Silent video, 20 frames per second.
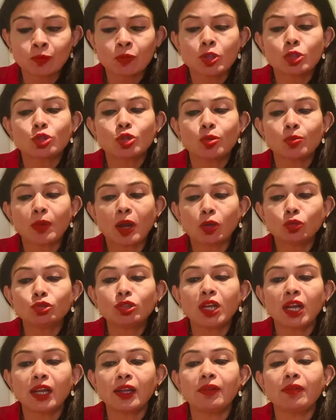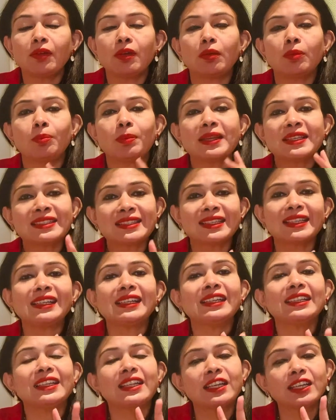So mouthguard,
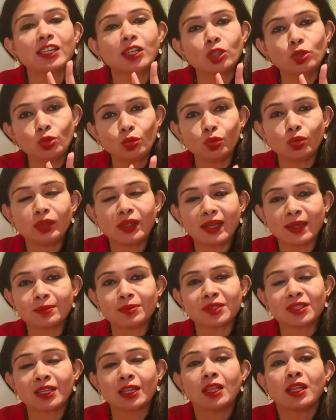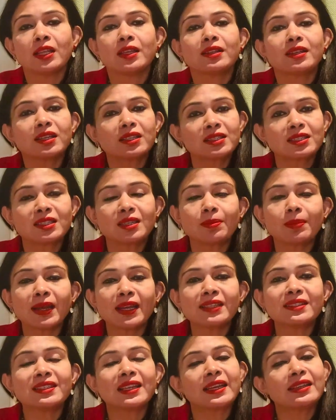basically there are two types,
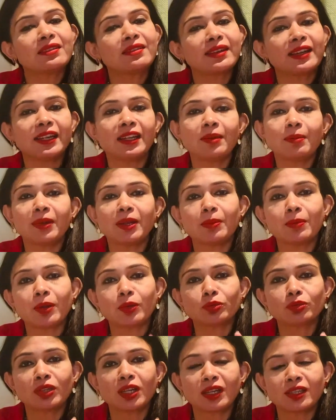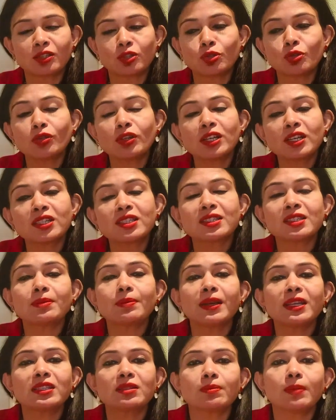customized and ready-made mouthguards. So
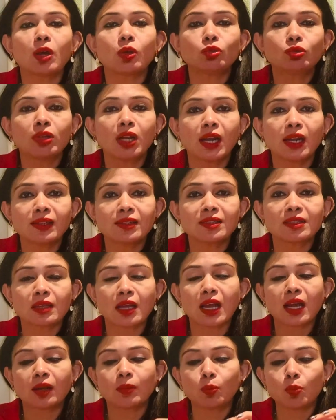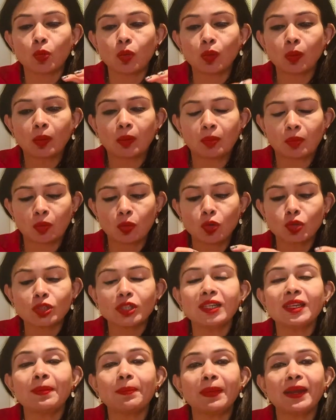customized mouthguards are
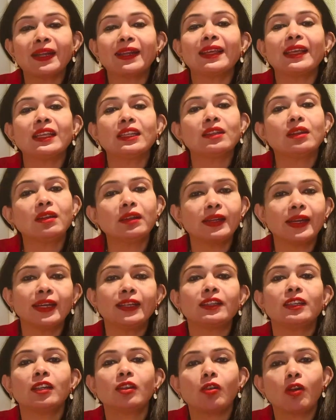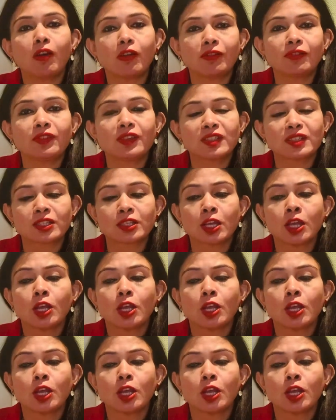mostly made in a dental office.